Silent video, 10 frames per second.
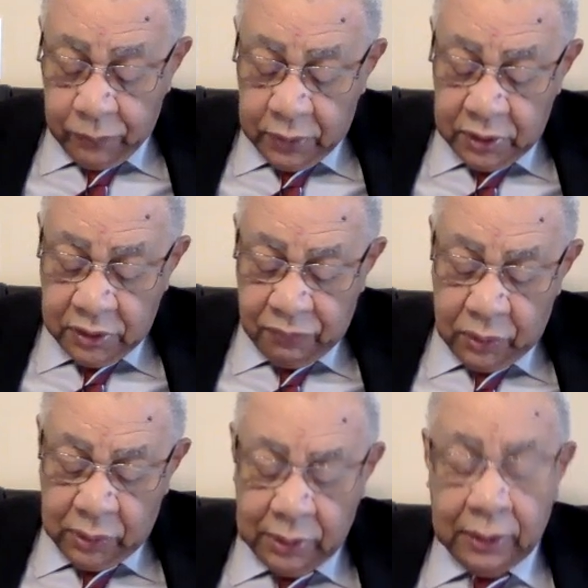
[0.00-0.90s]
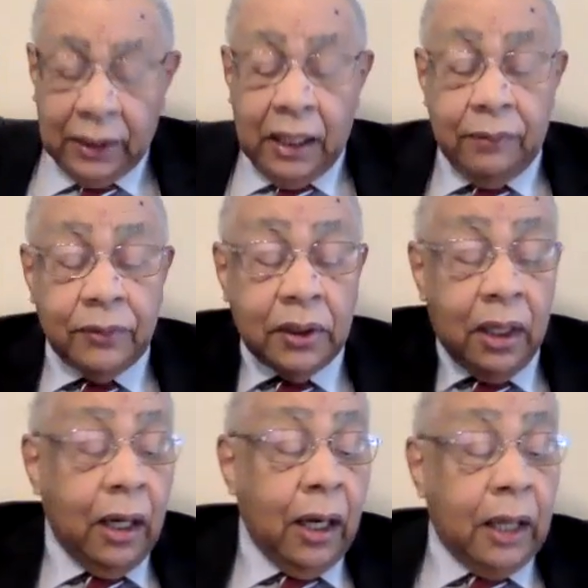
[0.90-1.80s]
This book, acclaimed
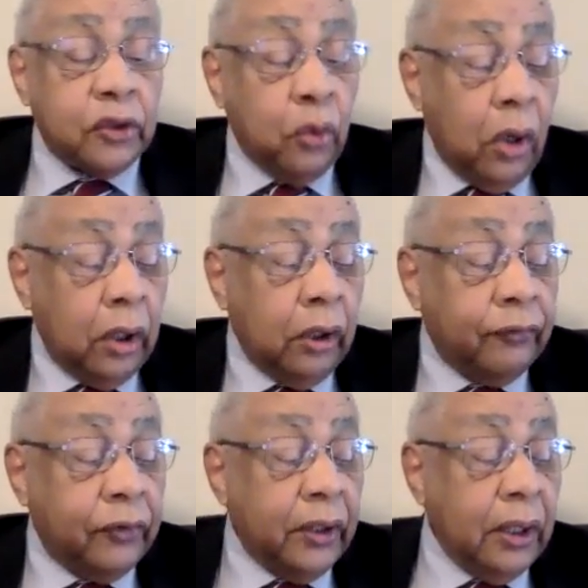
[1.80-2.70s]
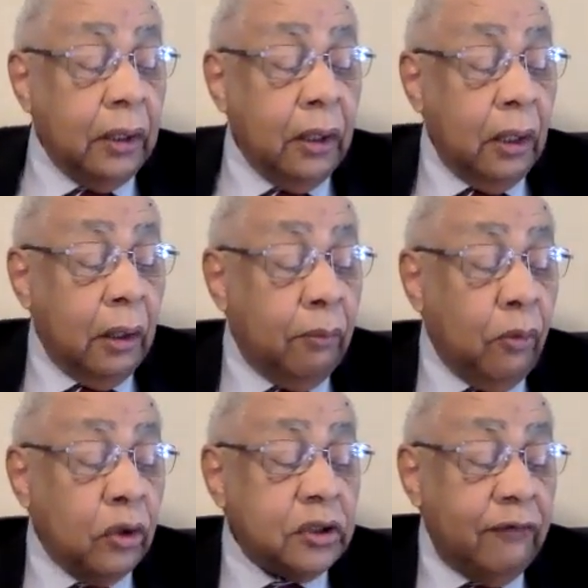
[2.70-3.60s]
as one of the
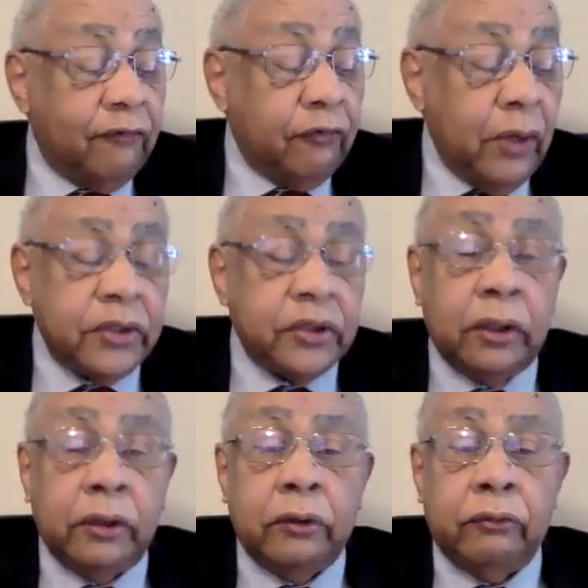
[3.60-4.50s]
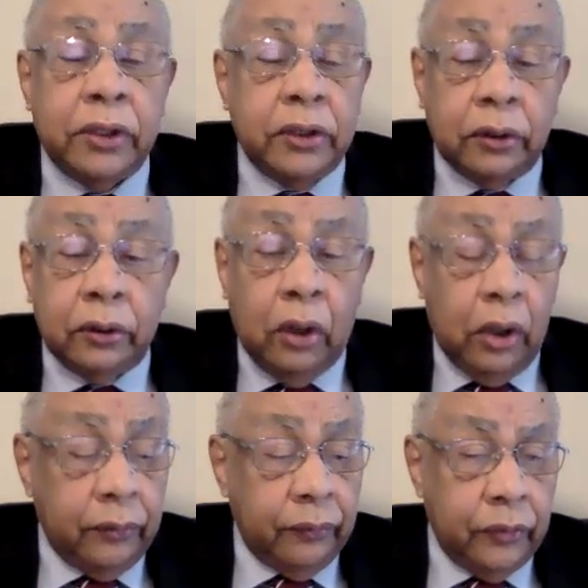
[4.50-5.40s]
most influential written
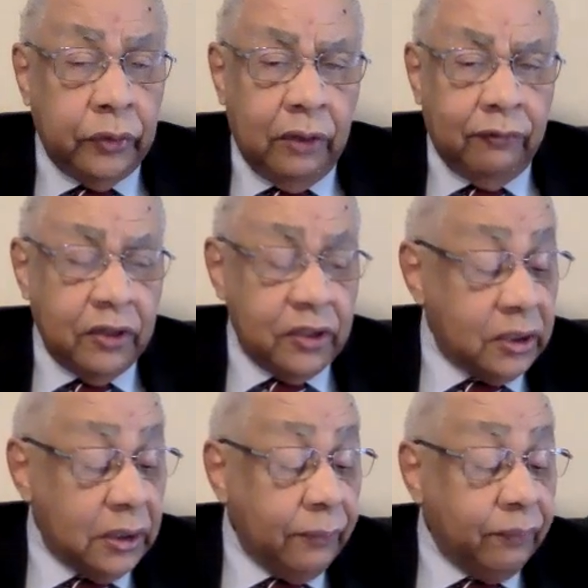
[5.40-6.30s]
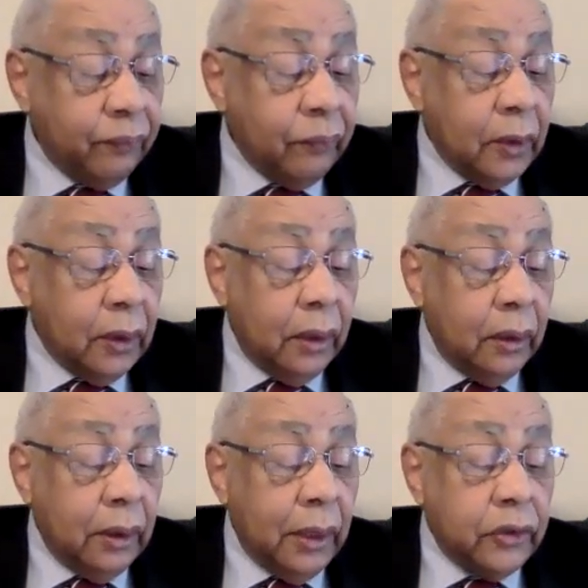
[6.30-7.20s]
on university
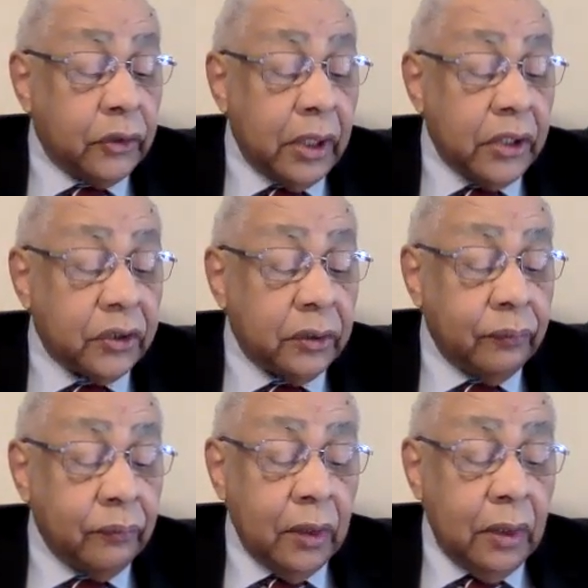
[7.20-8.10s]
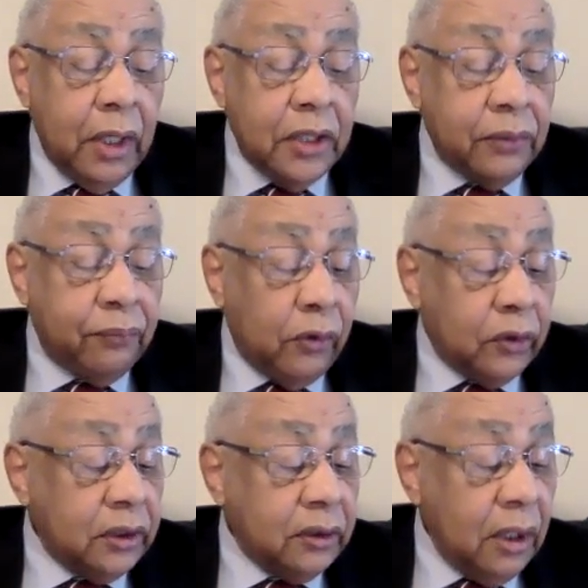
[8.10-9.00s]
education, is
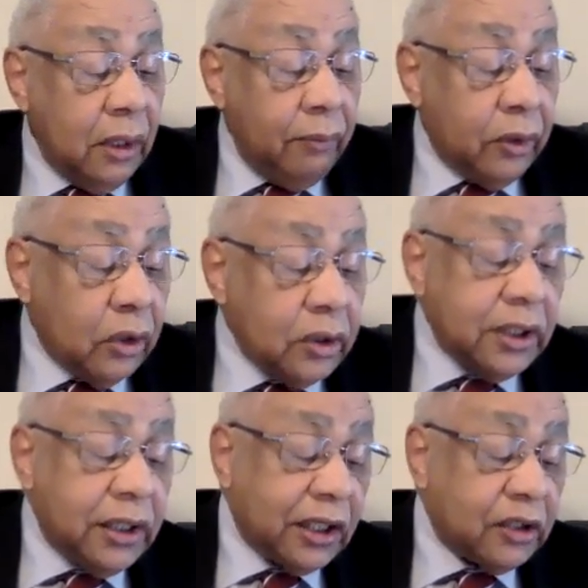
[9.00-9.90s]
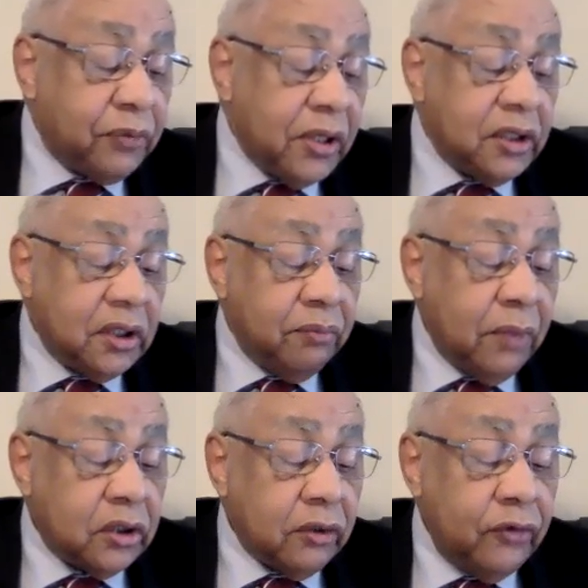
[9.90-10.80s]
important because it expresses
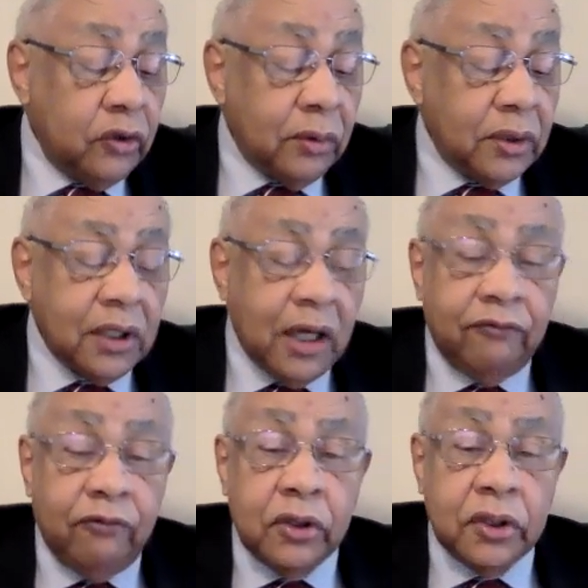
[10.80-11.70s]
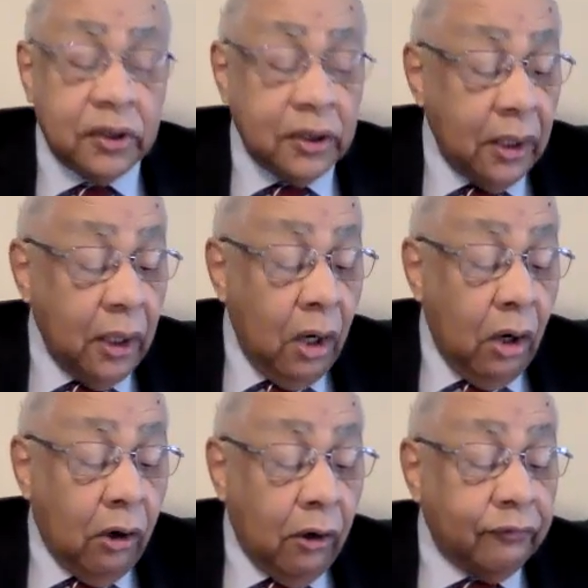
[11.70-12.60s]
much of Newman's advocacy
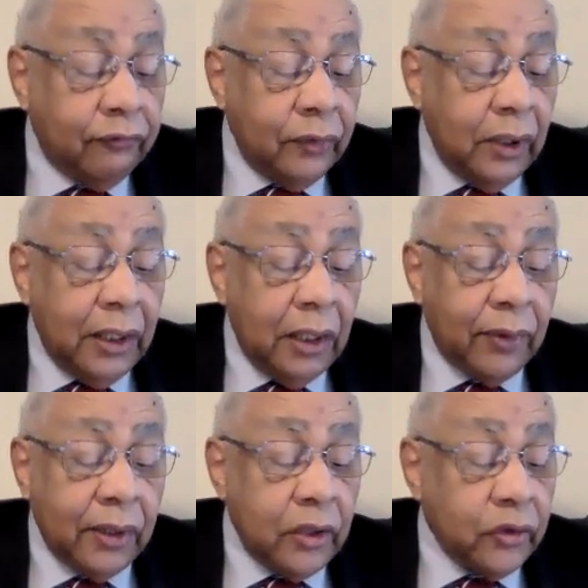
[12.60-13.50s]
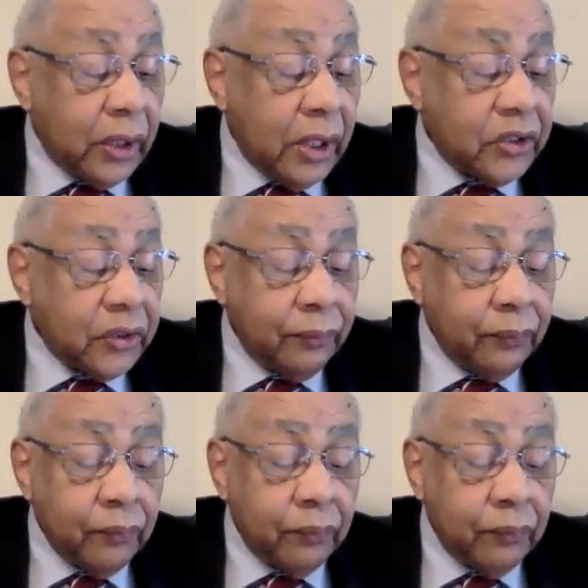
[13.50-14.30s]
of a liberal education